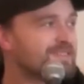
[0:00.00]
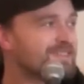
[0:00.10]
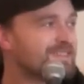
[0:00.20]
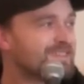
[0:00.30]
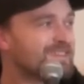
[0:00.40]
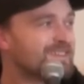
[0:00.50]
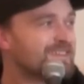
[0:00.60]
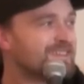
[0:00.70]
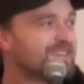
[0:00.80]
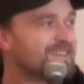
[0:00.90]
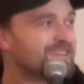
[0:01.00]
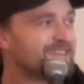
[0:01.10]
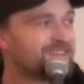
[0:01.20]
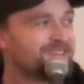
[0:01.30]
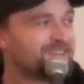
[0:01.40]

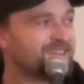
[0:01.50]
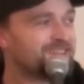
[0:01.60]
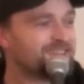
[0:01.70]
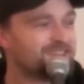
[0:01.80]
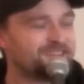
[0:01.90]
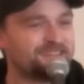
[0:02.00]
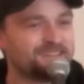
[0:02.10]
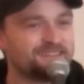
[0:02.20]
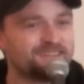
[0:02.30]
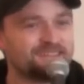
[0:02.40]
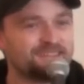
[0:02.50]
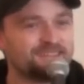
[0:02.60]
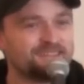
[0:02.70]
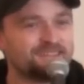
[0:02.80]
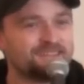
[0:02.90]

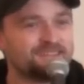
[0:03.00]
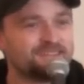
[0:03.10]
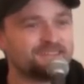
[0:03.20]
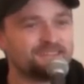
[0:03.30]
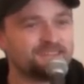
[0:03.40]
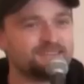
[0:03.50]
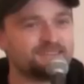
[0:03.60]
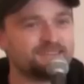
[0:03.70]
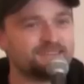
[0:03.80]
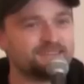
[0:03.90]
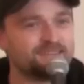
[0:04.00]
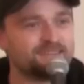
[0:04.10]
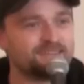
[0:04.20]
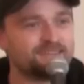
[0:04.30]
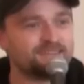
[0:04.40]

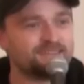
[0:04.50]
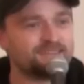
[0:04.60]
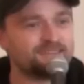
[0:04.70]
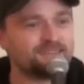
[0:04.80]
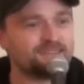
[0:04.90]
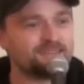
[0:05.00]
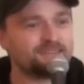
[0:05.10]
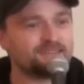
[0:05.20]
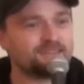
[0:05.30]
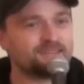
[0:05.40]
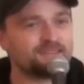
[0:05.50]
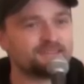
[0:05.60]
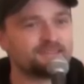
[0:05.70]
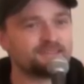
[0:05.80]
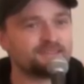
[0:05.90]

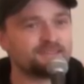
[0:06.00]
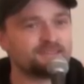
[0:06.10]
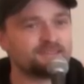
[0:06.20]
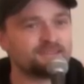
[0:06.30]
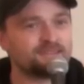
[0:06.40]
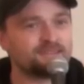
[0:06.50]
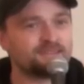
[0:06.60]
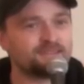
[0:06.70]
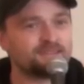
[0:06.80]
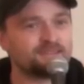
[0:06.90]
(not speaking)